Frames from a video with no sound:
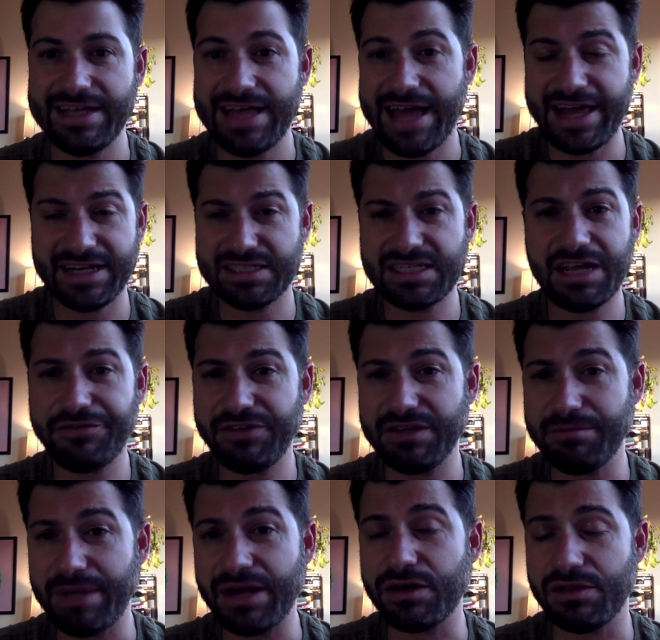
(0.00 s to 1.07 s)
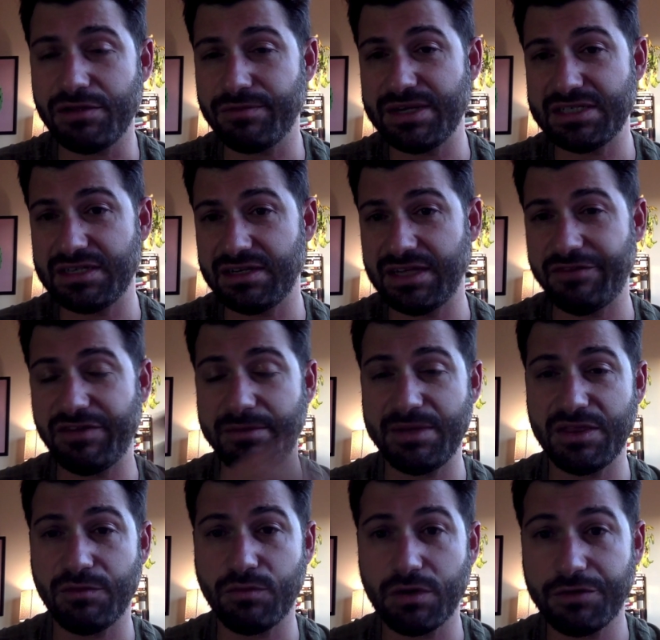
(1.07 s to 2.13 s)
And it's definitely better than Reason 11. I mean,
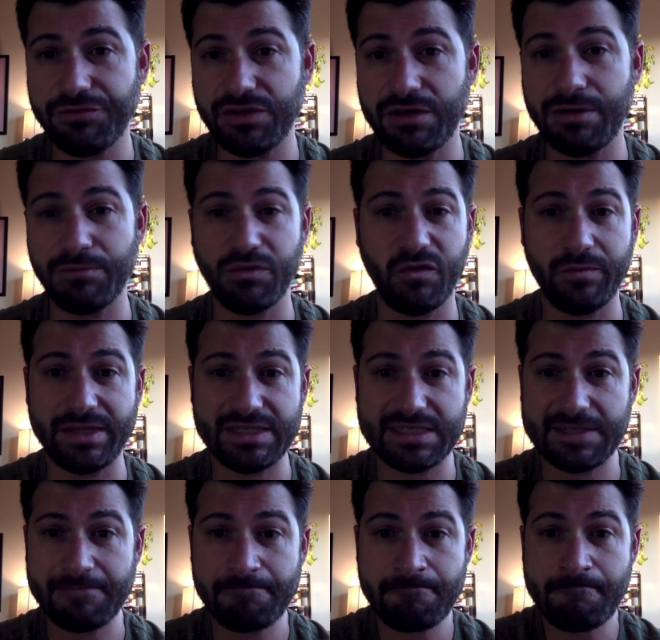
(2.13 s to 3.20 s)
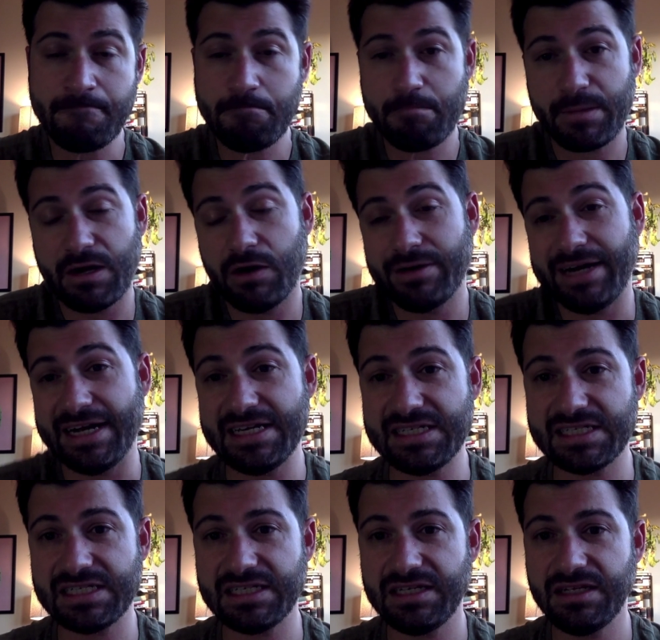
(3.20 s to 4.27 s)
the workflow improvements are
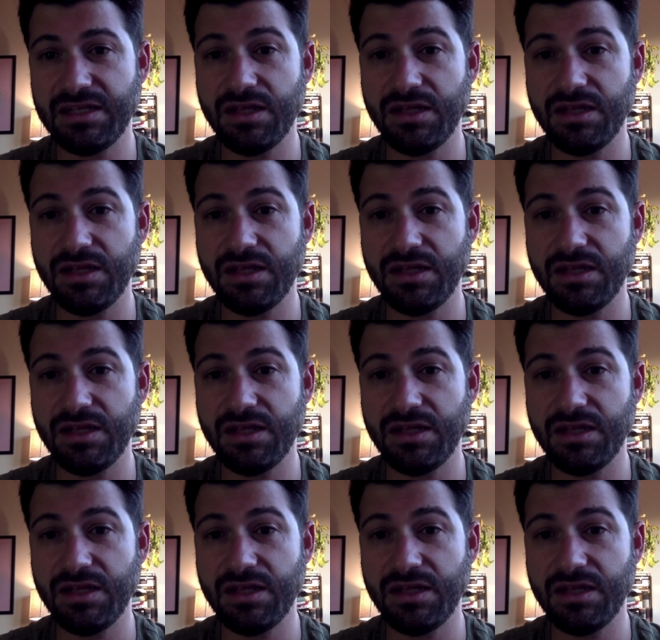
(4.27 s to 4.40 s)
nice.